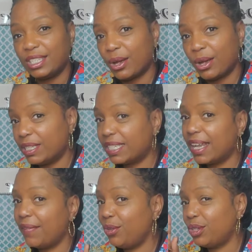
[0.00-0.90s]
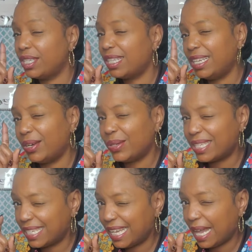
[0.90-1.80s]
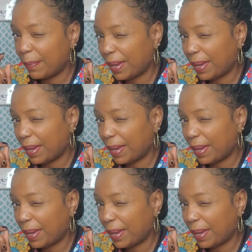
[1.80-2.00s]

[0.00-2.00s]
So I'm just give you just a little sneak